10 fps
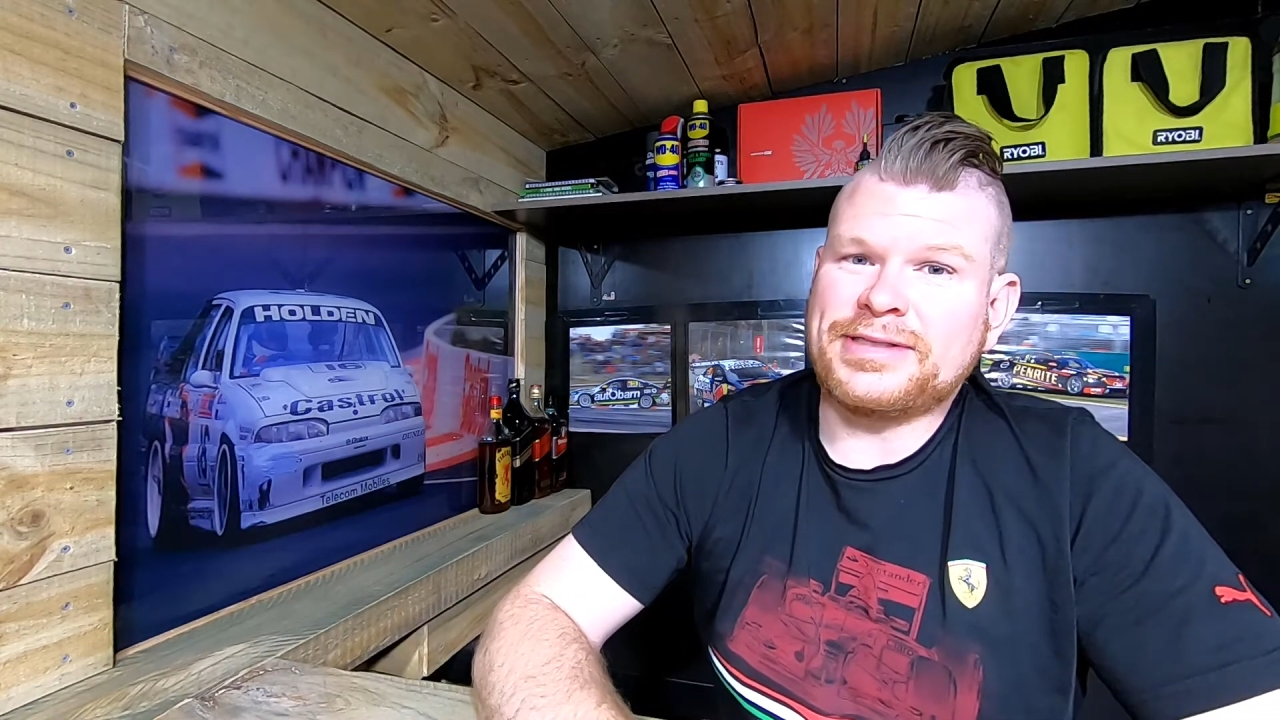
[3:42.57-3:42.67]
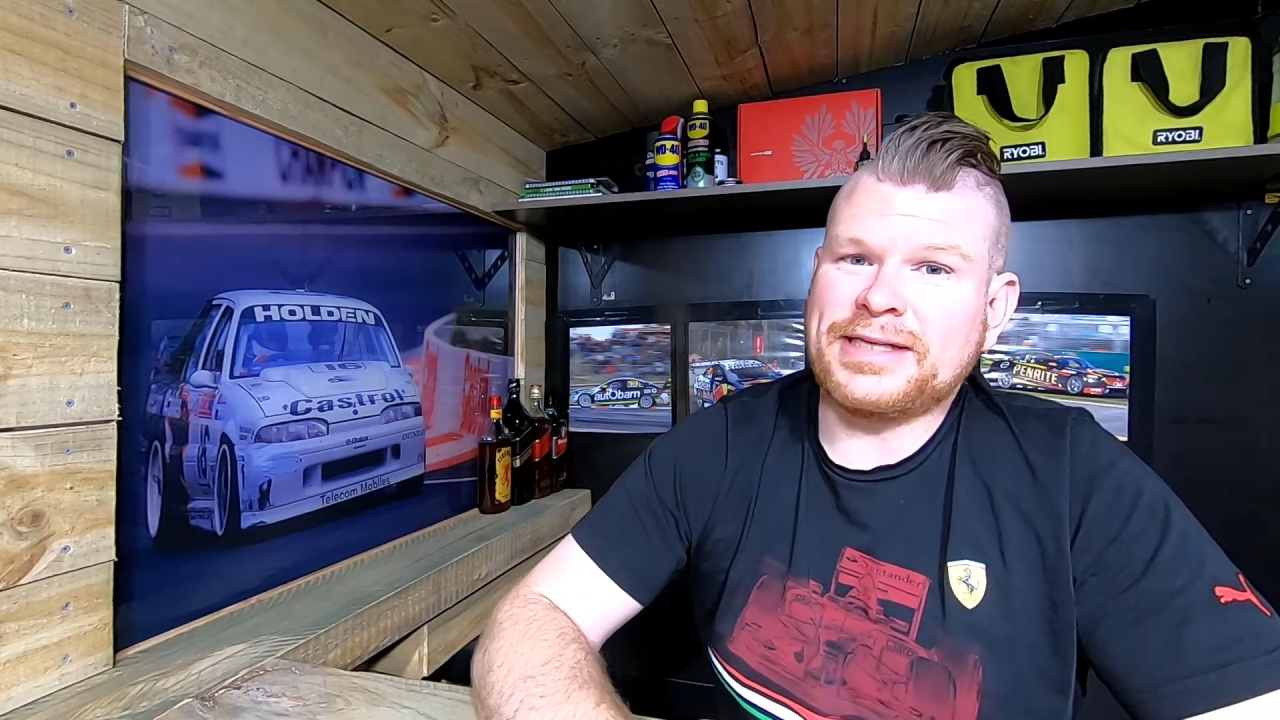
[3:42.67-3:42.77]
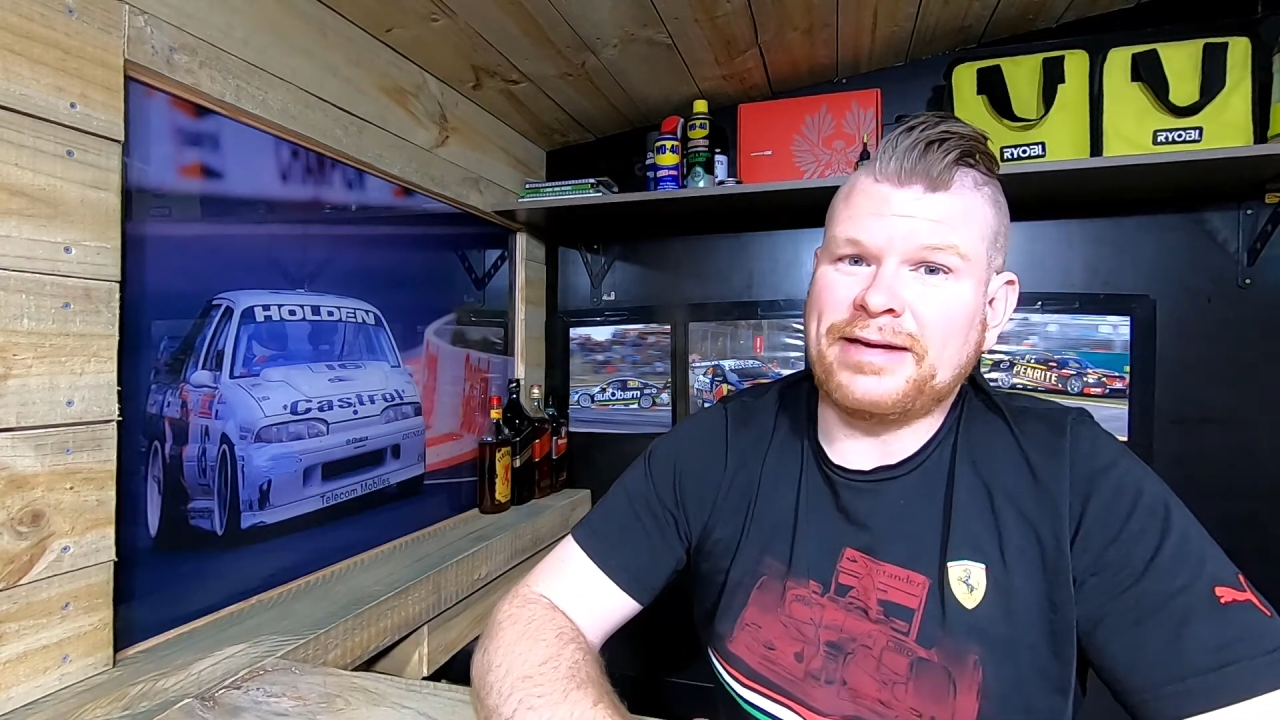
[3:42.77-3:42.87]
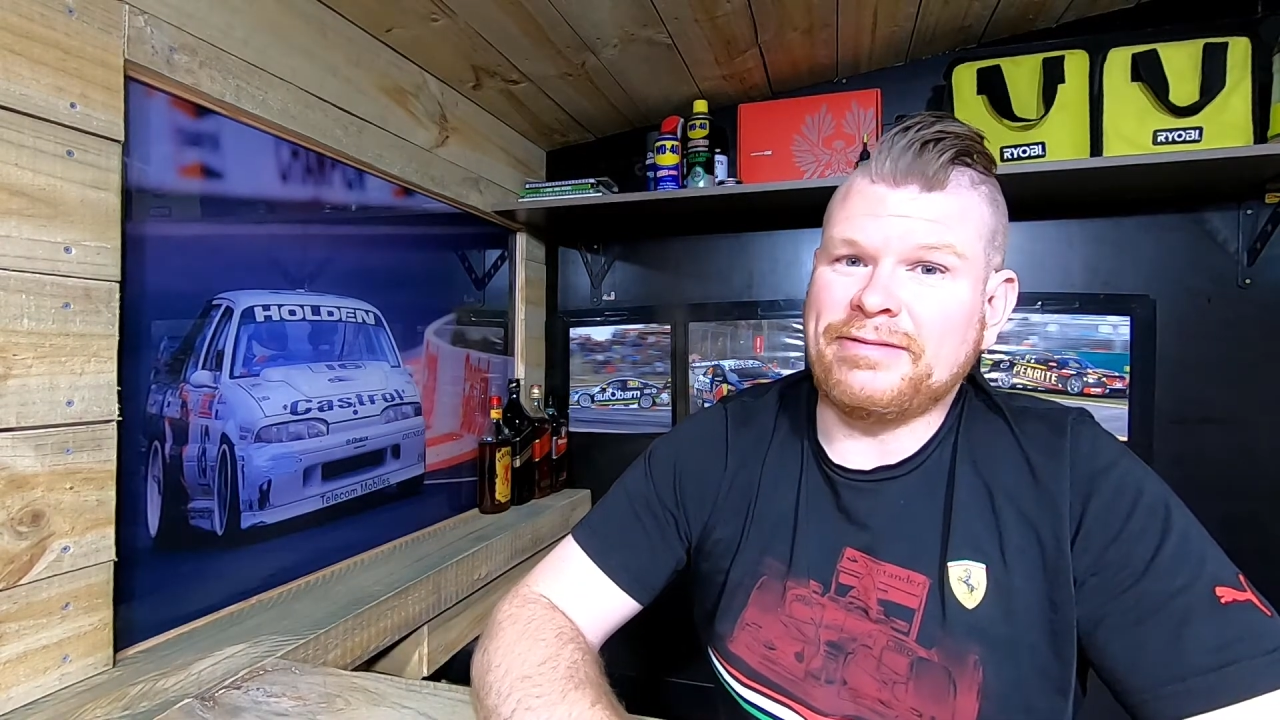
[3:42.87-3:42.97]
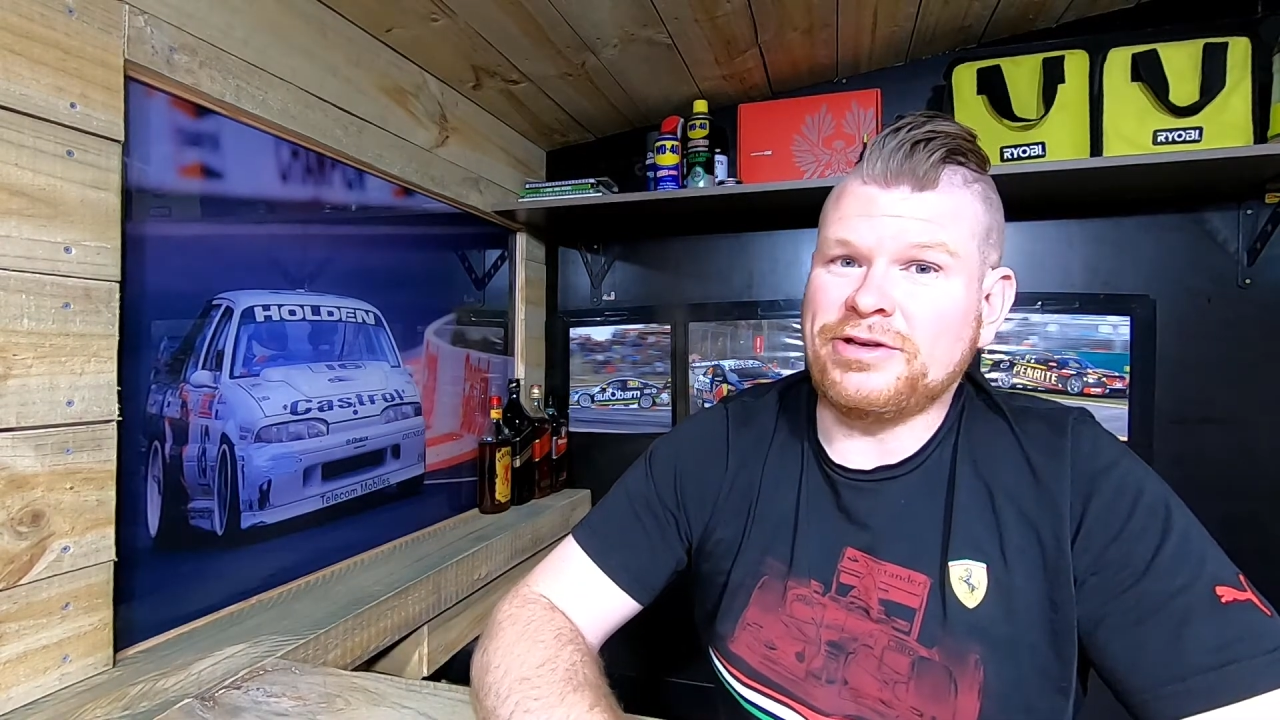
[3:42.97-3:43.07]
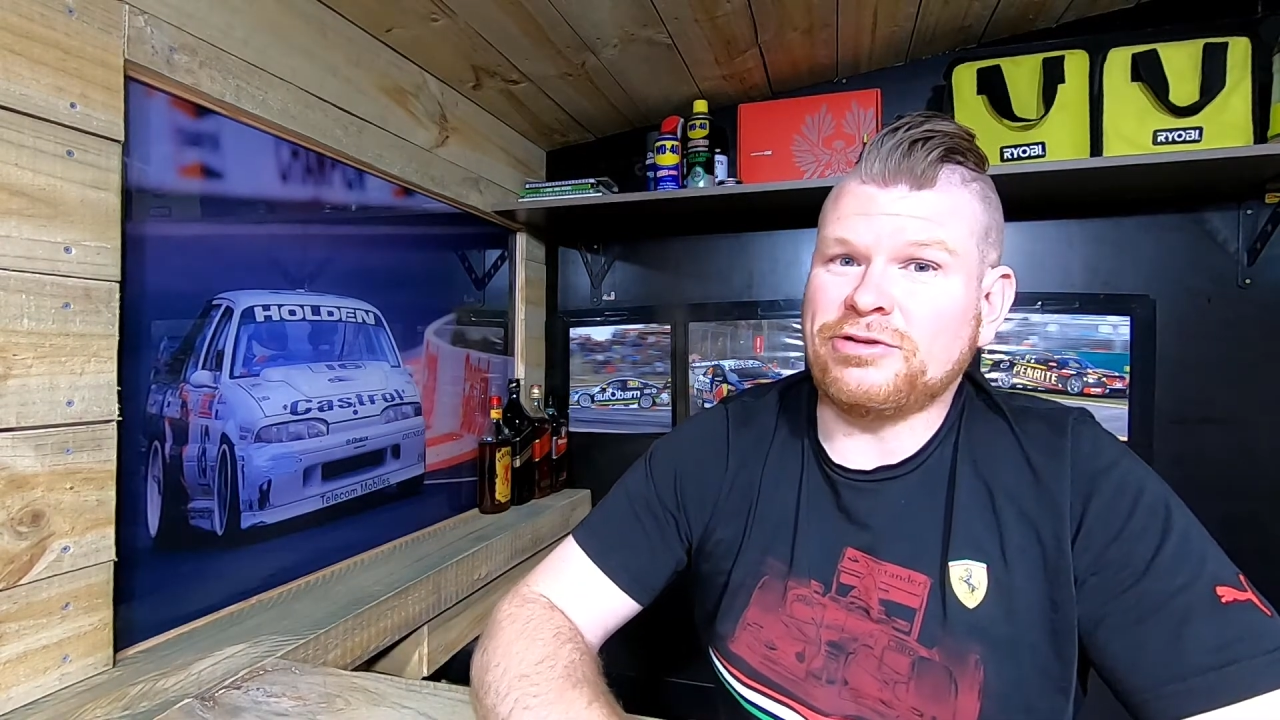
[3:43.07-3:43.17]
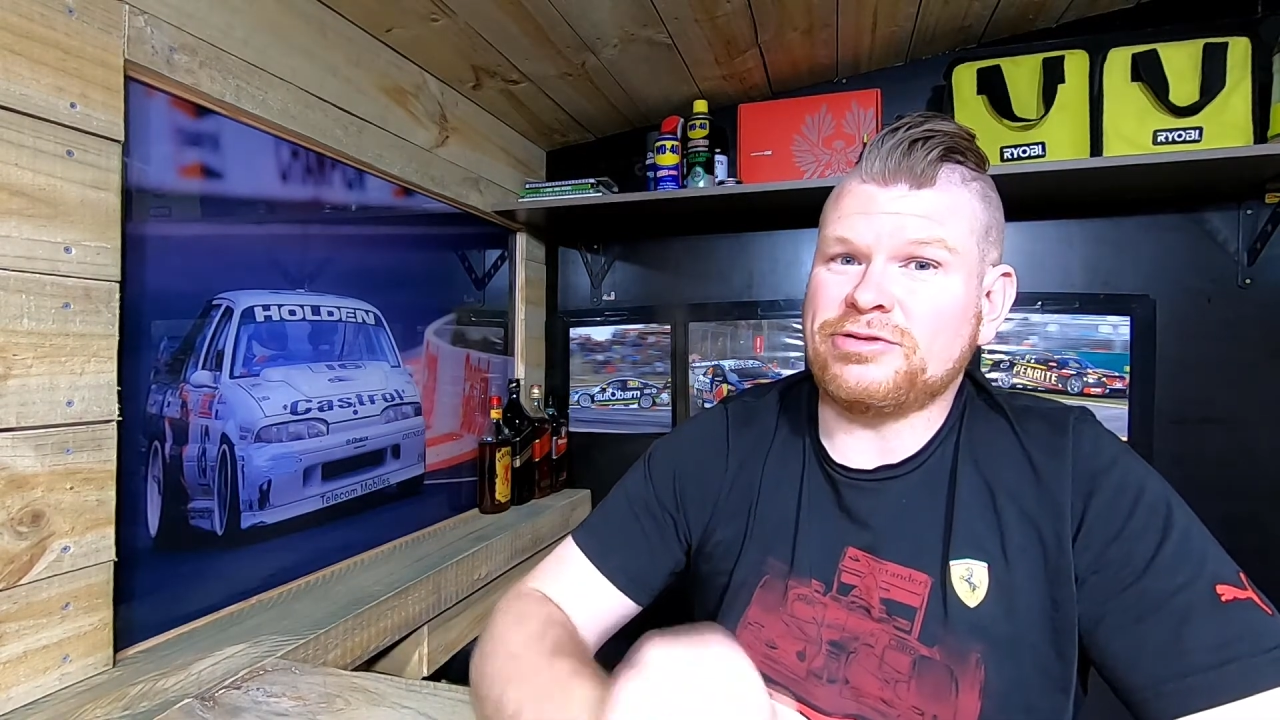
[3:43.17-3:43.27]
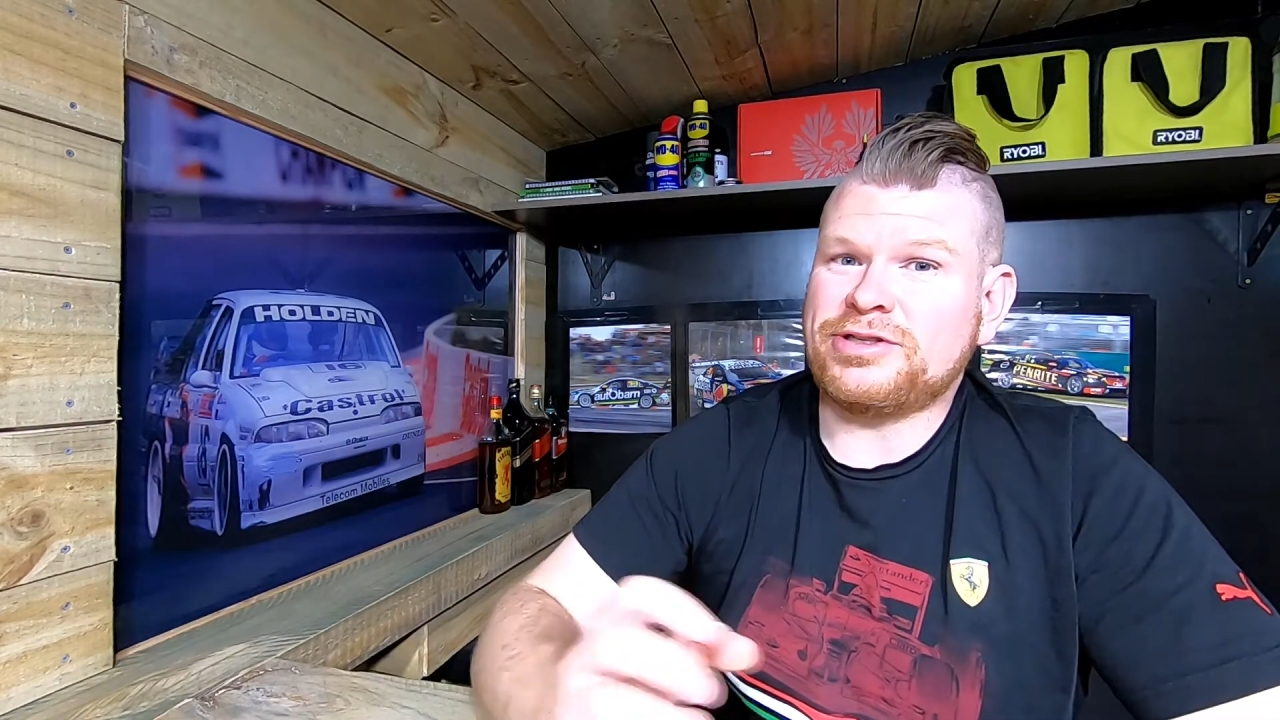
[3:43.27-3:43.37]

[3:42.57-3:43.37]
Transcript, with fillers: say that you're